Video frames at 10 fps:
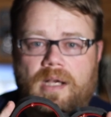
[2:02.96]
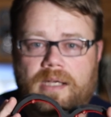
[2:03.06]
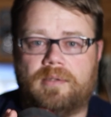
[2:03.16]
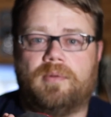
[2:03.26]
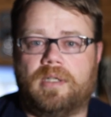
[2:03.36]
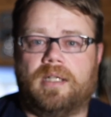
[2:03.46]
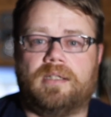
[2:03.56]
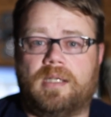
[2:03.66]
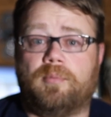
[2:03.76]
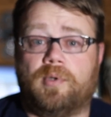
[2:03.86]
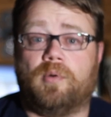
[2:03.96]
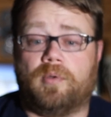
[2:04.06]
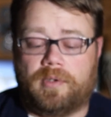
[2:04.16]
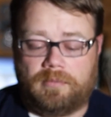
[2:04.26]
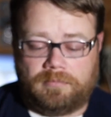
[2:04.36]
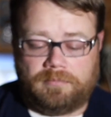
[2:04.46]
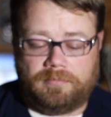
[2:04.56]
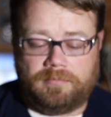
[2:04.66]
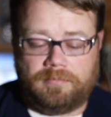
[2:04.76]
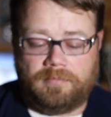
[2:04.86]
I didn't want to have to keep reordering
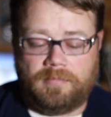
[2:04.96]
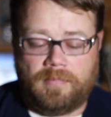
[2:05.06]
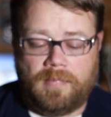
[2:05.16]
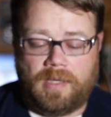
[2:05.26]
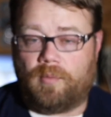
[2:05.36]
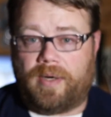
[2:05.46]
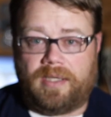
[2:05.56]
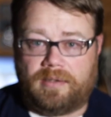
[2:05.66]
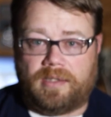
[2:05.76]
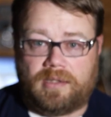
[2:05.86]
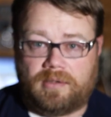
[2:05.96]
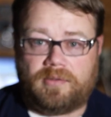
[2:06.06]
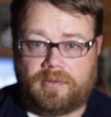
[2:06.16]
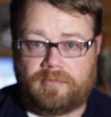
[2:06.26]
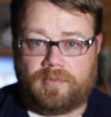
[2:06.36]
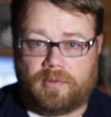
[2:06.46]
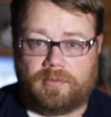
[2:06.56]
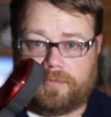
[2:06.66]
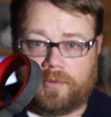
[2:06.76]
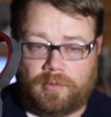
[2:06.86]
and waiting days
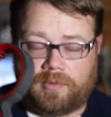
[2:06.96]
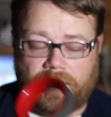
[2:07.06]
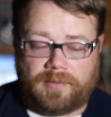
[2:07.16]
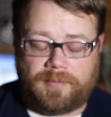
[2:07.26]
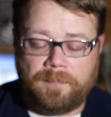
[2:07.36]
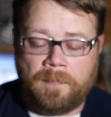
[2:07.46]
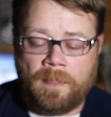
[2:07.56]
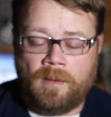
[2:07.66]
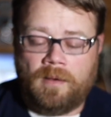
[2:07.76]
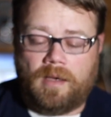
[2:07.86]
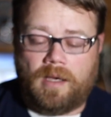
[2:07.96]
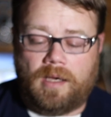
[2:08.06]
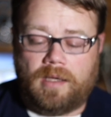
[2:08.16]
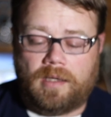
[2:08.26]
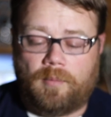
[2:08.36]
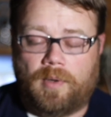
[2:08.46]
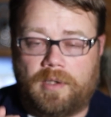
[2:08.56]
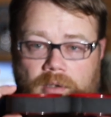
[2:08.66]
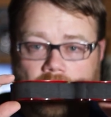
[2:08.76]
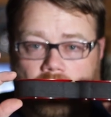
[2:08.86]
for new ducts. And I
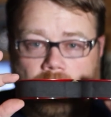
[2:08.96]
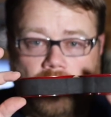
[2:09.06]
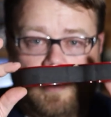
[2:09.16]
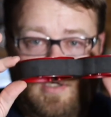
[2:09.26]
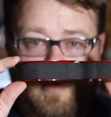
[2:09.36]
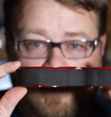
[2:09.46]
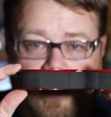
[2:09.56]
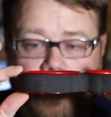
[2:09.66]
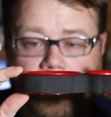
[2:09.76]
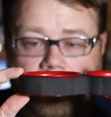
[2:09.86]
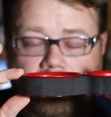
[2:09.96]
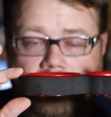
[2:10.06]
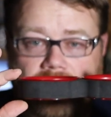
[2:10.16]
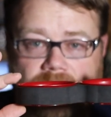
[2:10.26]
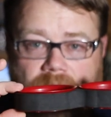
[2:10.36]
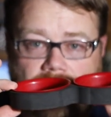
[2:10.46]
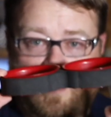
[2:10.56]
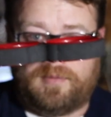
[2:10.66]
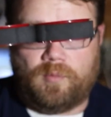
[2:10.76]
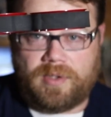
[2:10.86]
wanted to go a little more aerodynamic instead of
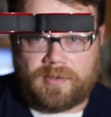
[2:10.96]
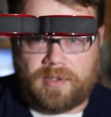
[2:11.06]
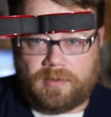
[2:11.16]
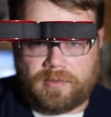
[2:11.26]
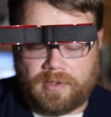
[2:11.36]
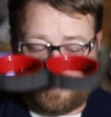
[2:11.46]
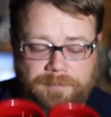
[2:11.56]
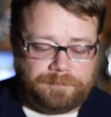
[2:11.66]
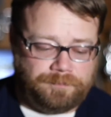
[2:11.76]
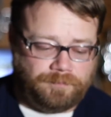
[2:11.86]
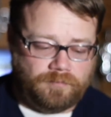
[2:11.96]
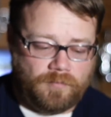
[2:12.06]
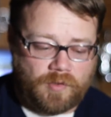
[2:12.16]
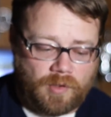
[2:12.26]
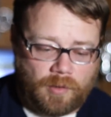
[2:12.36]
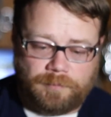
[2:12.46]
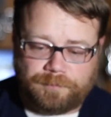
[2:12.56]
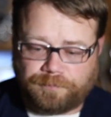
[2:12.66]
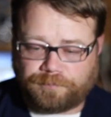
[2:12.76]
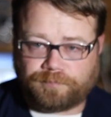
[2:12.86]
having wind sails on there. So
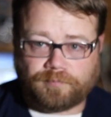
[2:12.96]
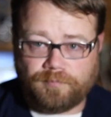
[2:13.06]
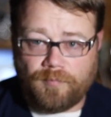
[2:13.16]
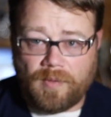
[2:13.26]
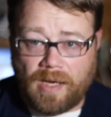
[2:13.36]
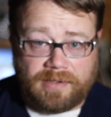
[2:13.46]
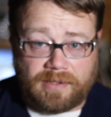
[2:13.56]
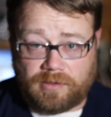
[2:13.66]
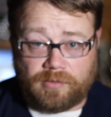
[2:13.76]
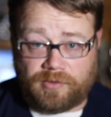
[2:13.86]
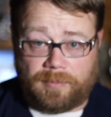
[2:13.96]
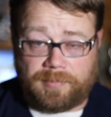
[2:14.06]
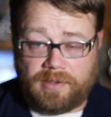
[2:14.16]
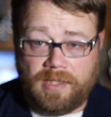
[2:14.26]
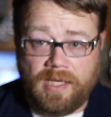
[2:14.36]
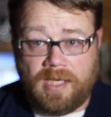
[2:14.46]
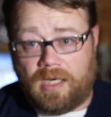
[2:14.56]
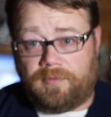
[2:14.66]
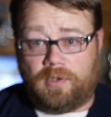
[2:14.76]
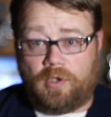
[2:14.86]
I did a little something.
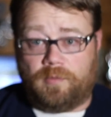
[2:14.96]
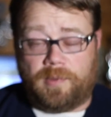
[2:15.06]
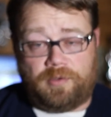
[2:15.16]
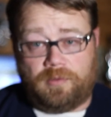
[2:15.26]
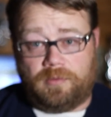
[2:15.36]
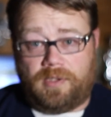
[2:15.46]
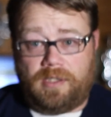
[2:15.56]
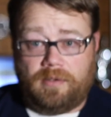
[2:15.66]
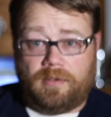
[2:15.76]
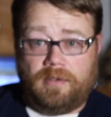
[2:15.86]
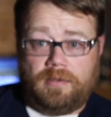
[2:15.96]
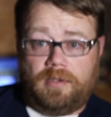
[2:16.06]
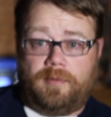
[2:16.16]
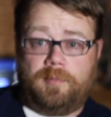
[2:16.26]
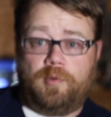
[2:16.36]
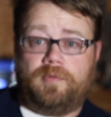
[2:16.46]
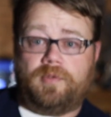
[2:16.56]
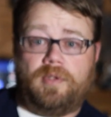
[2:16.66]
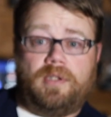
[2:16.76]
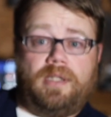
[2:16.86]
If you look over my shoulder here, let me move
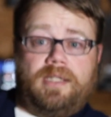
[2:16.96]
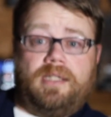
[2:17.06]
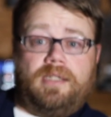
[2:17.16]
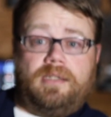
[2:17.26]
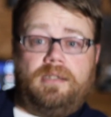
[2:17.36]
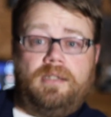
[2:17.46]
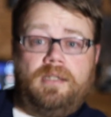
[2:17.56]
so the light can hit it.